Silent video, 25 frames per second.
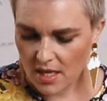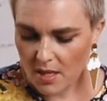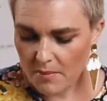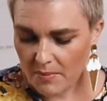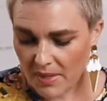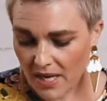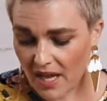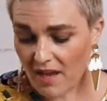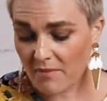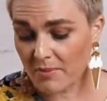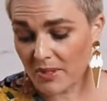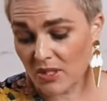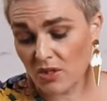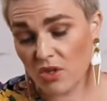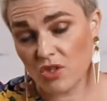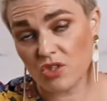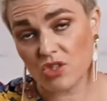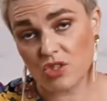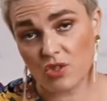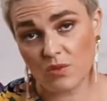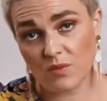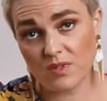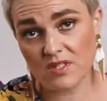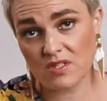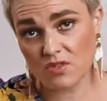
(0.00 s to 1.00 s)
But I have been known to
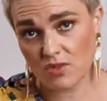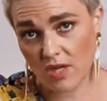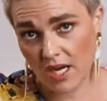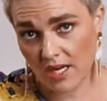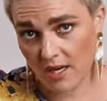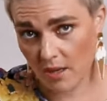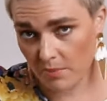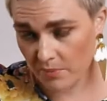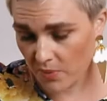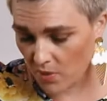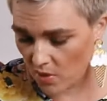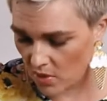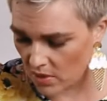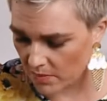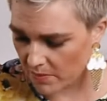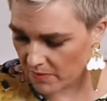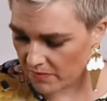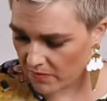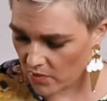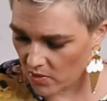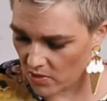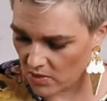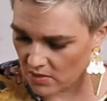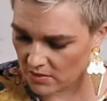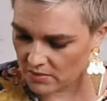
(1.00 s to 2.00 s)
do it with straight up pork
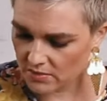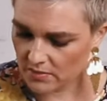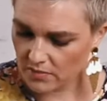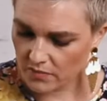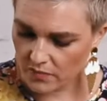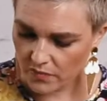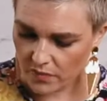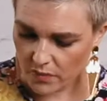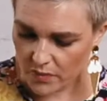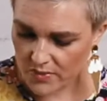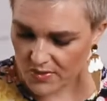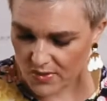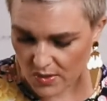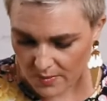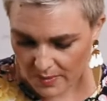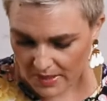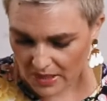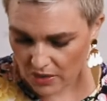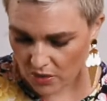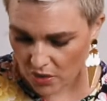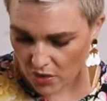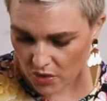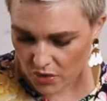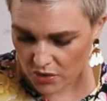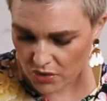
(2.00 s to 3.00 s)
before. I've also
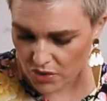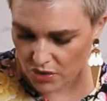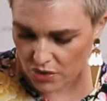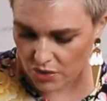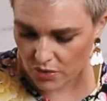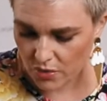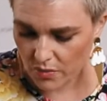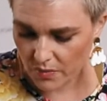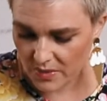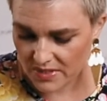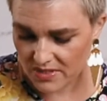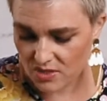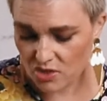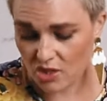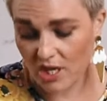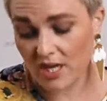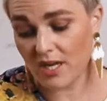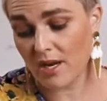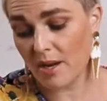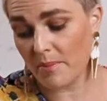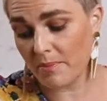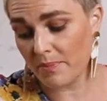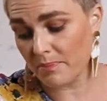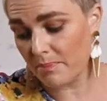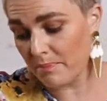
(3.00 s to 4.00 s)
been known to do it with straight
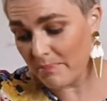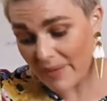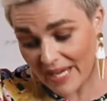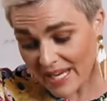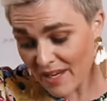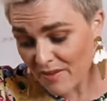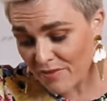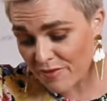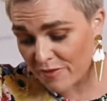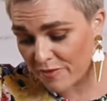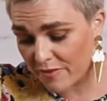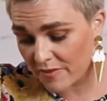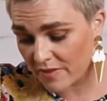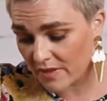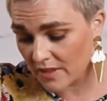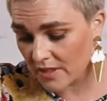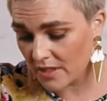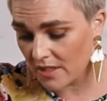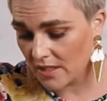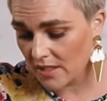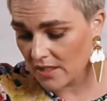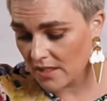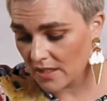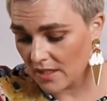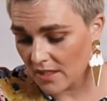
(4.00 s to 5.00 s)
up
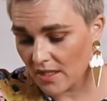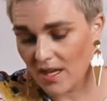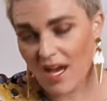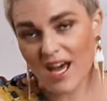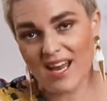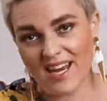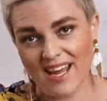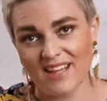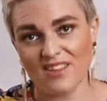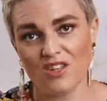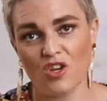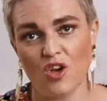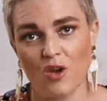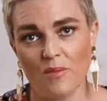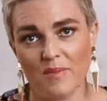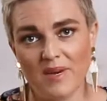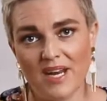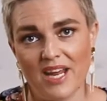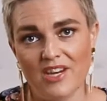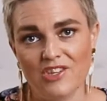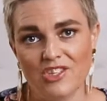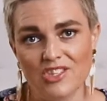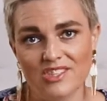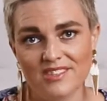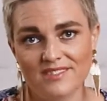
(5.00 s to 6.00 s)
beef. I like the
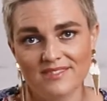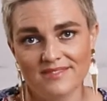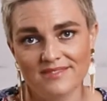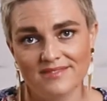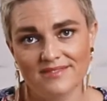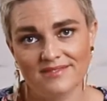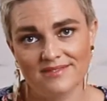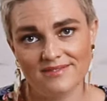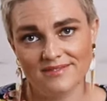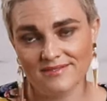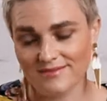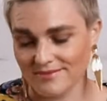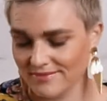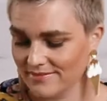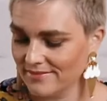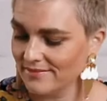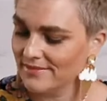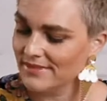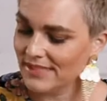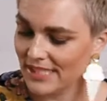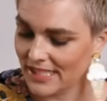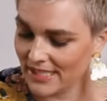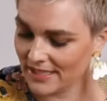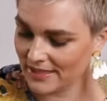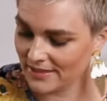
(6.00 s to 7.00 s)
combination.
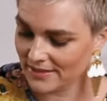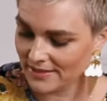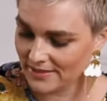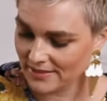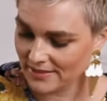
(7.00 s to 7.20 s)
Yeah.